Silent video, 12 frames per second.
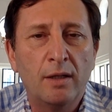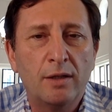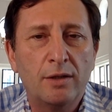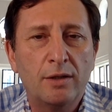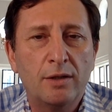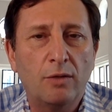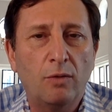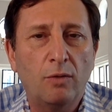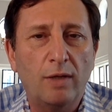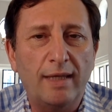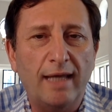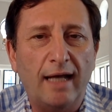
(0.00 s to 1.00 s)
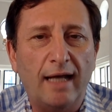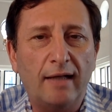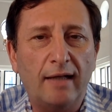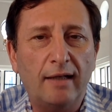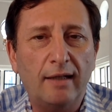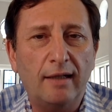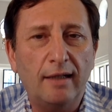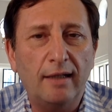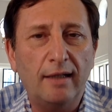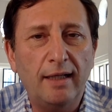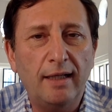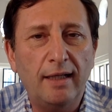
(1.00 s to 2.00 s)
So what that
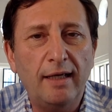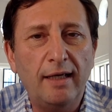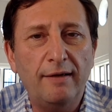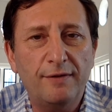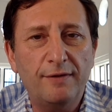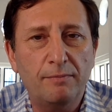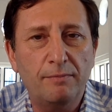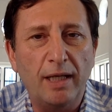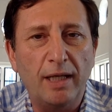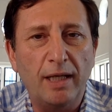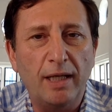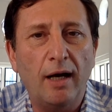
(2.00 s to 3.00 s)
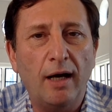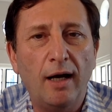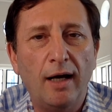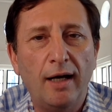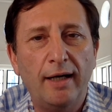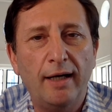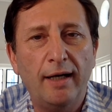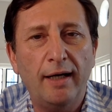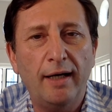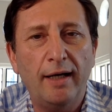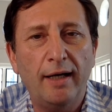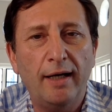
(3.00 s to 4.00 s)
leaves behind
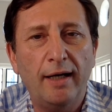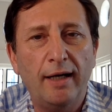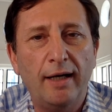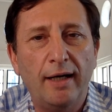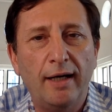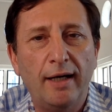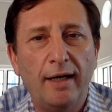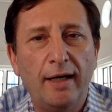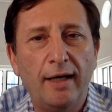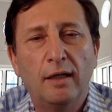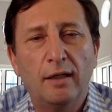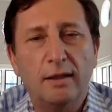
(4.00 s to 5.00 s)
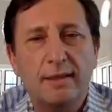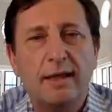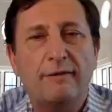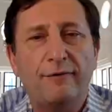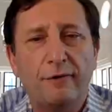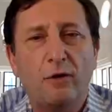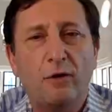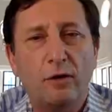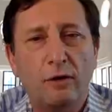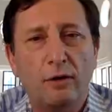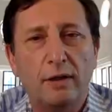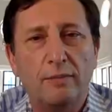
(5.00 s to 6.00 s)
is all those businesses that are probably
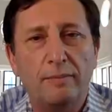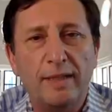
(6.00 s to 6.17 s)
going to